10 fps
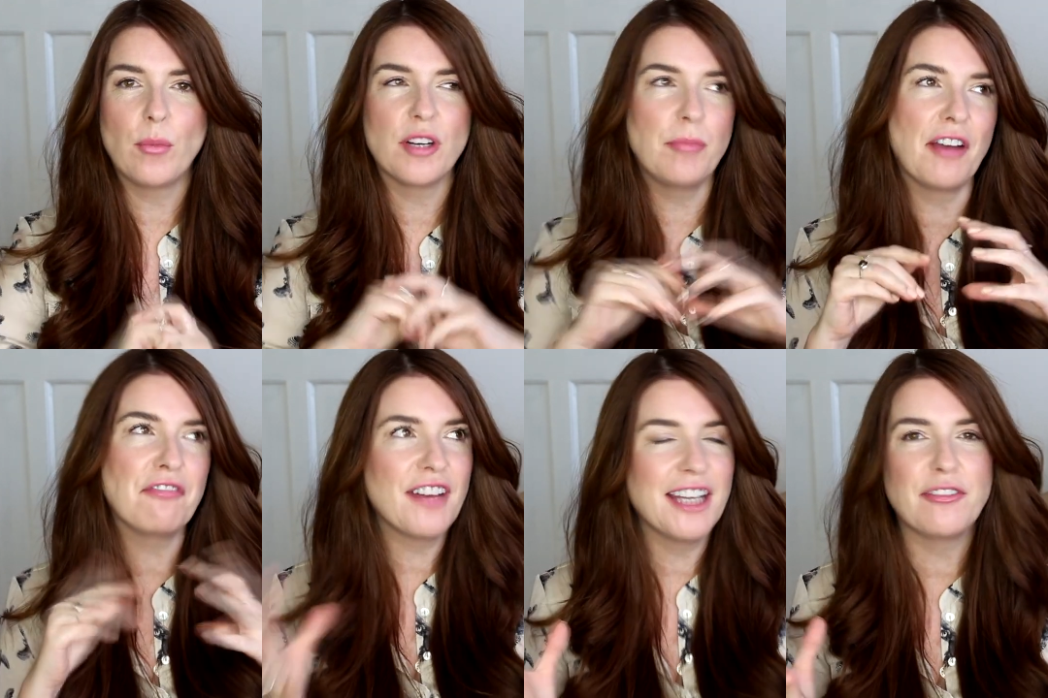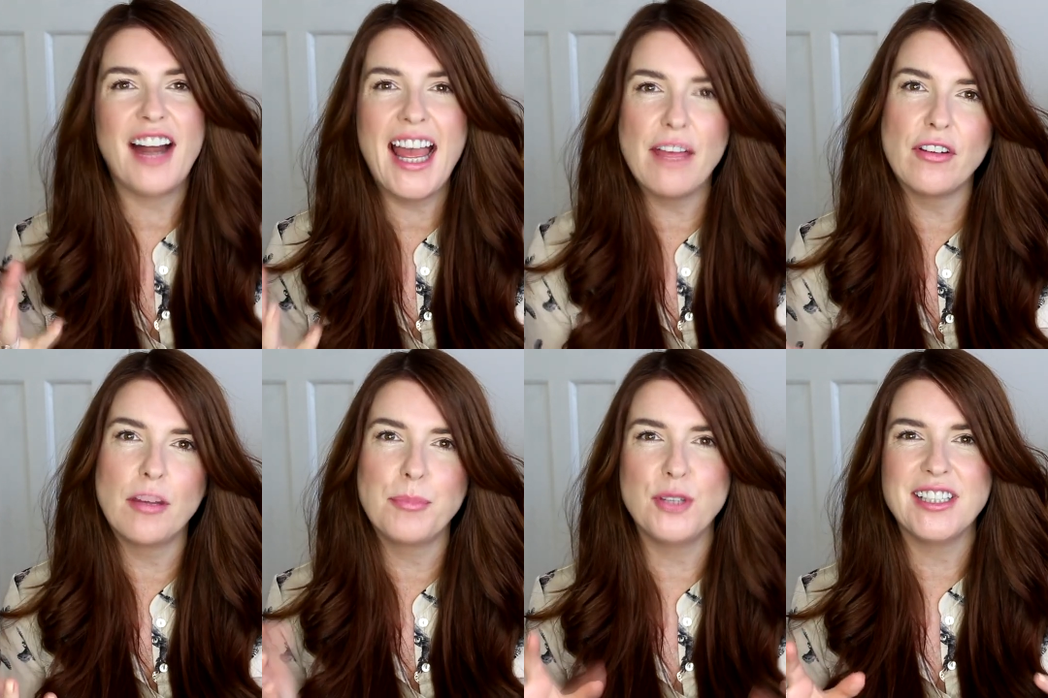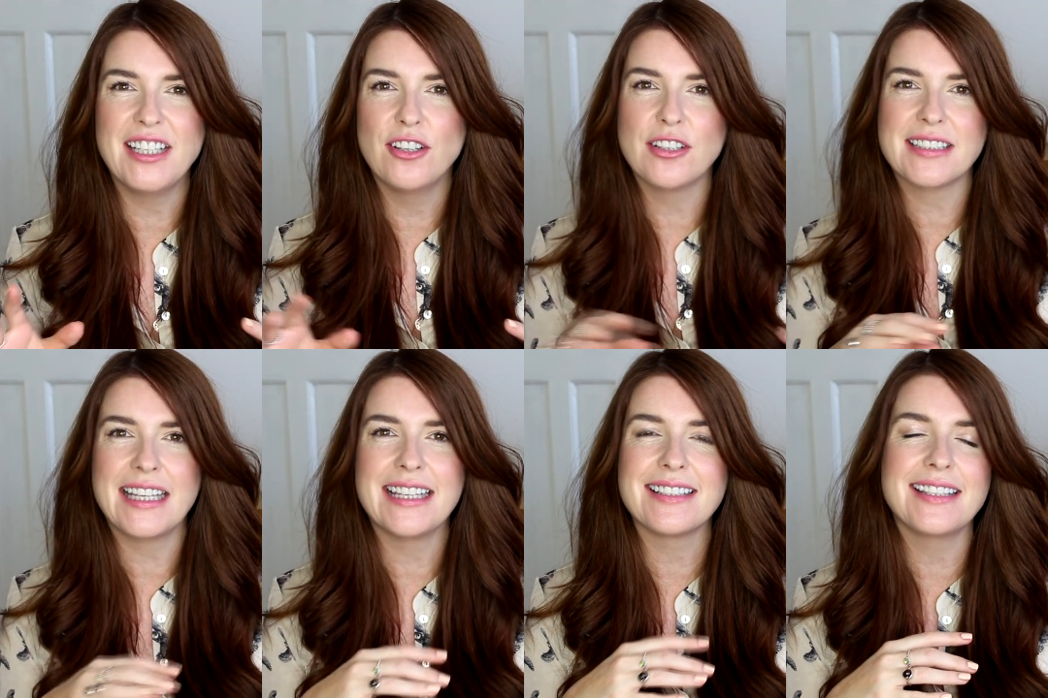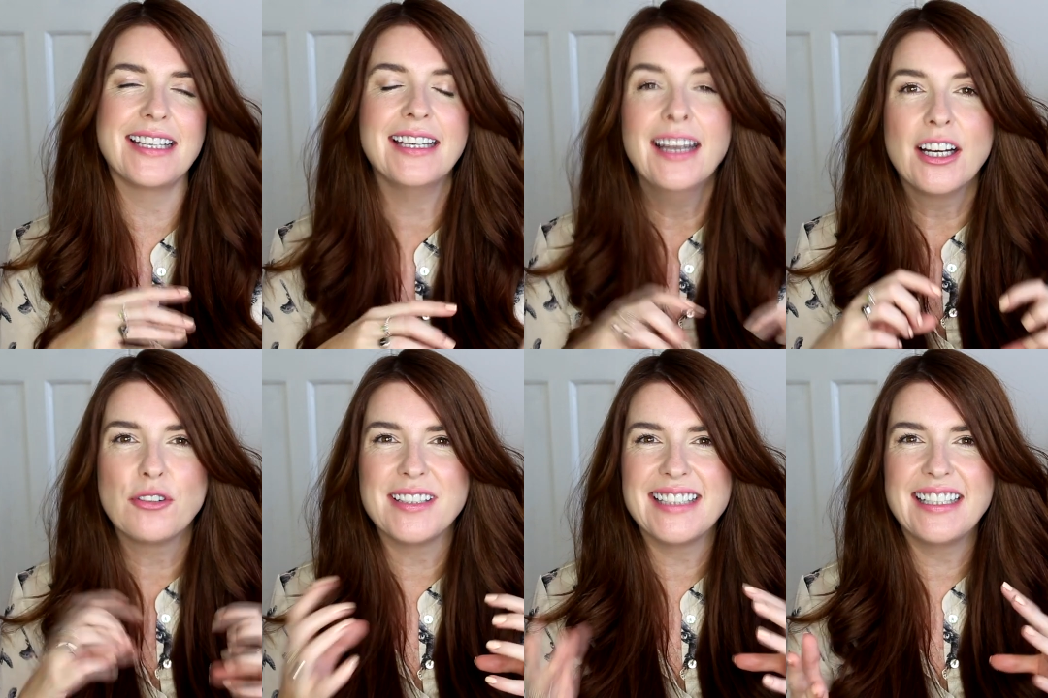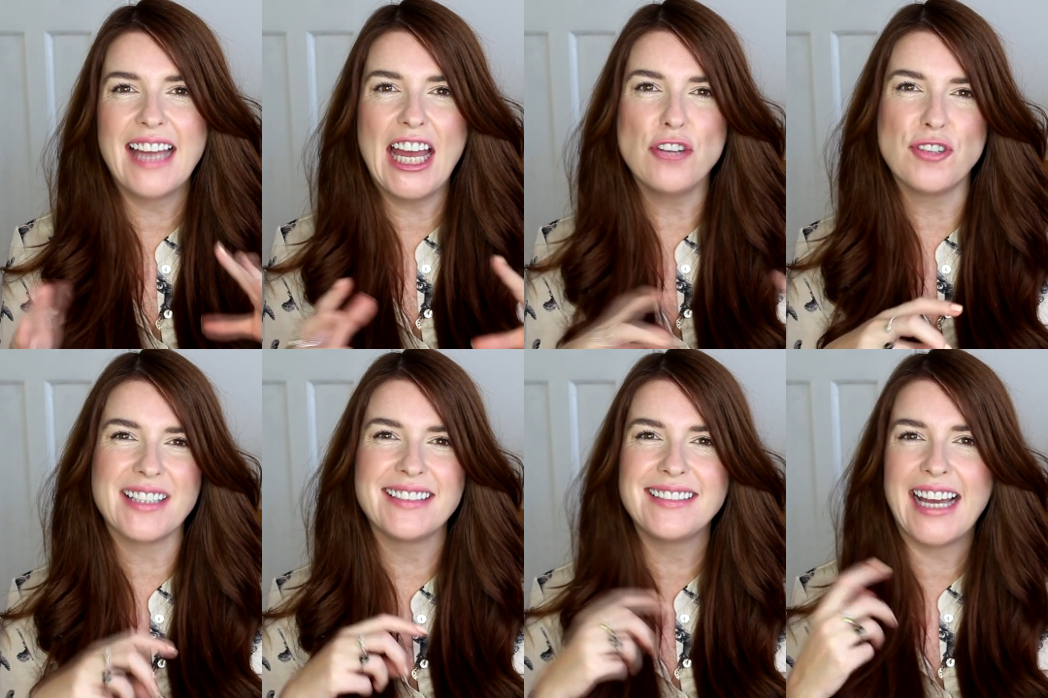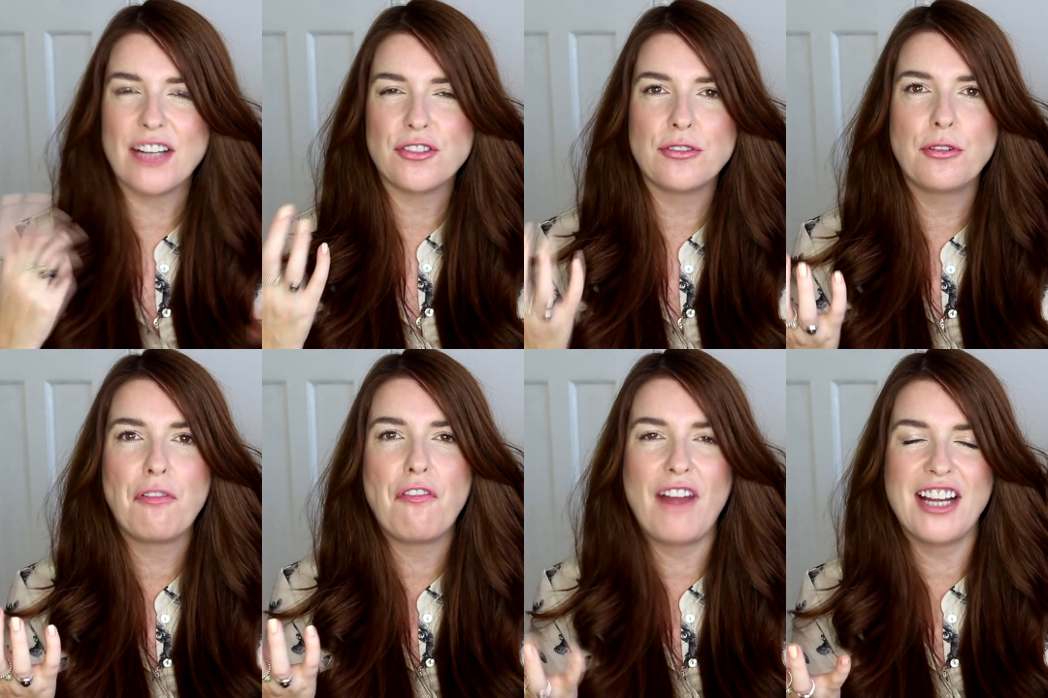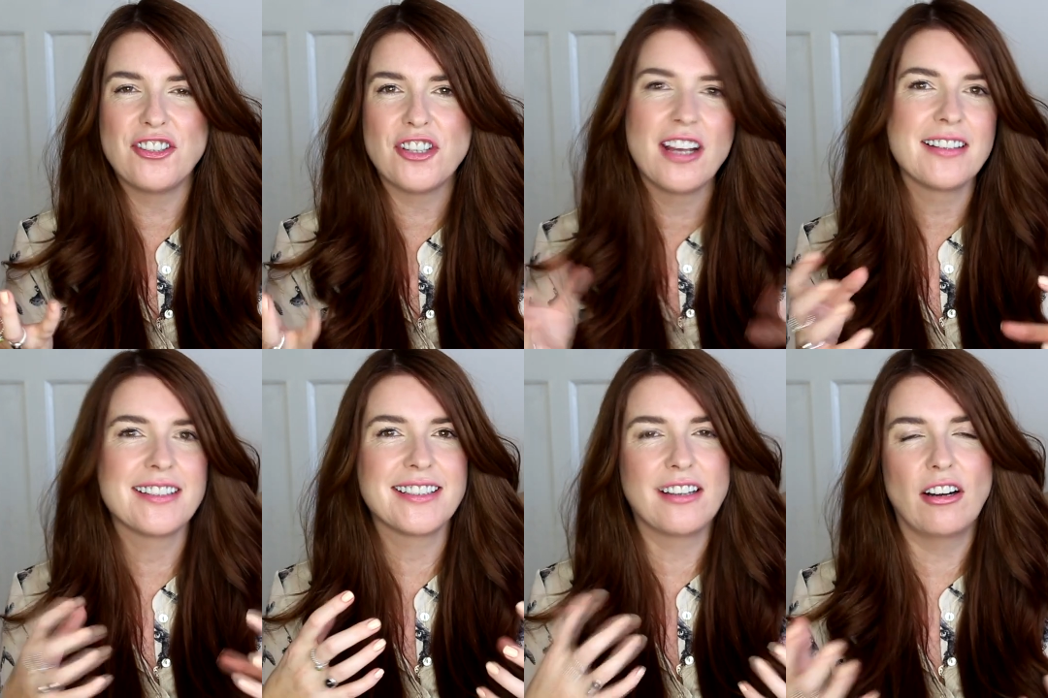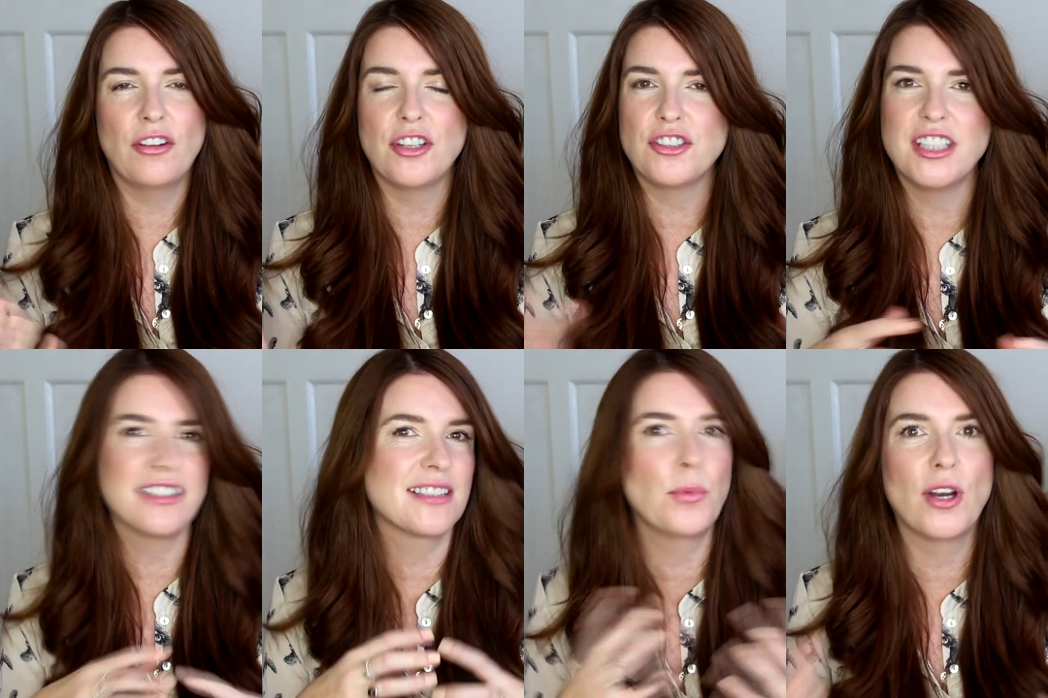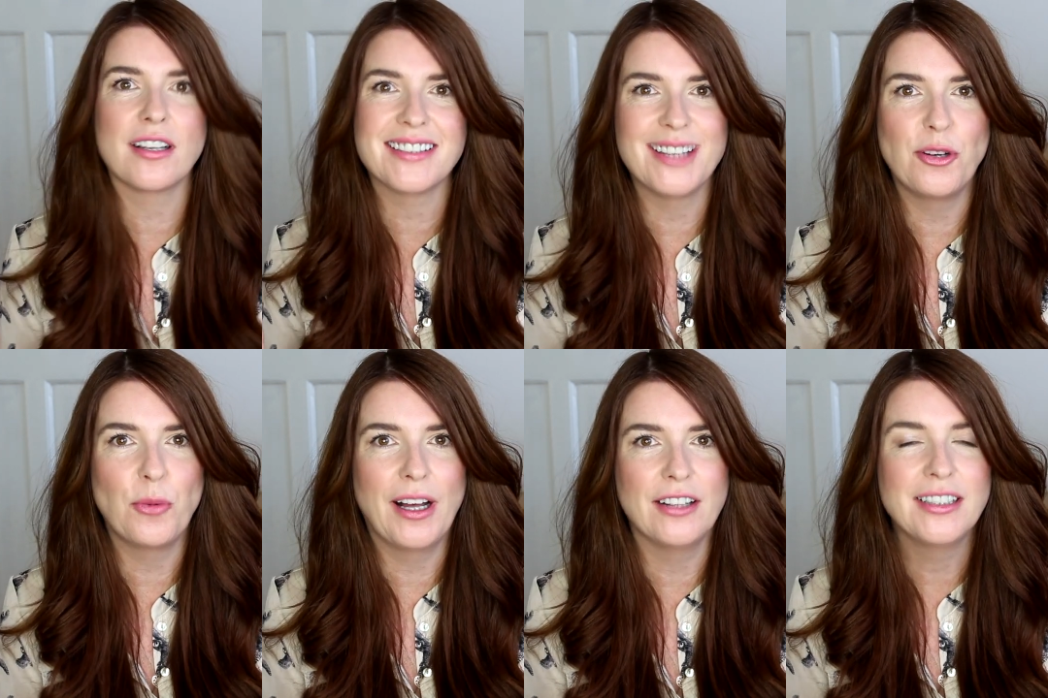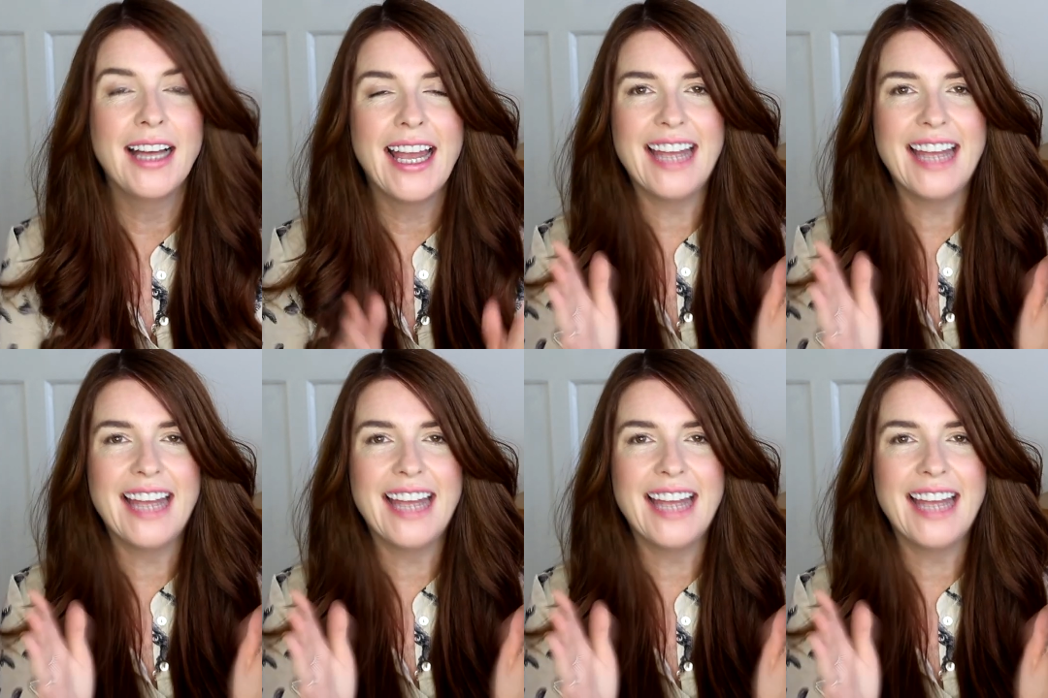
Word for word: and one of my favourite ever beauty looks is the Christina Hendricks Natural Fresh style that she just works so well.